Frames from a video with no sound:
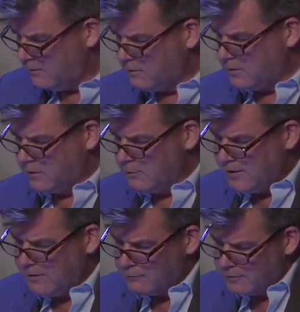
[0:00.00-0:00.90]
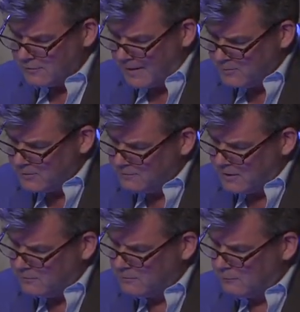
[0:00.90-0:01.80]
the degree of
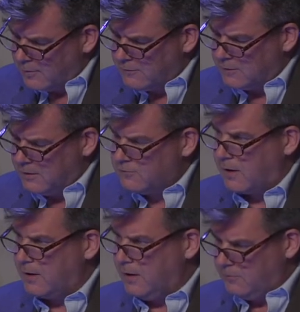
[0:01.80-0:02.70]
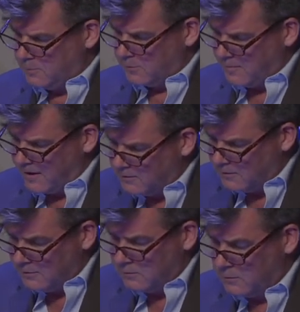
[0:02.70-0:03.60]
receptiveness to Russian and Chinese
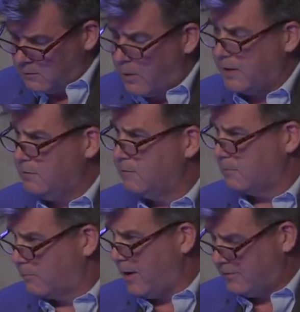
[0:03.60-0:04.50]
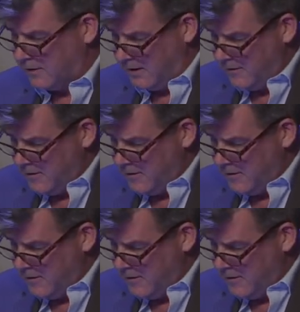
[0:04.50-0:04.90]
perspective is quite surprising.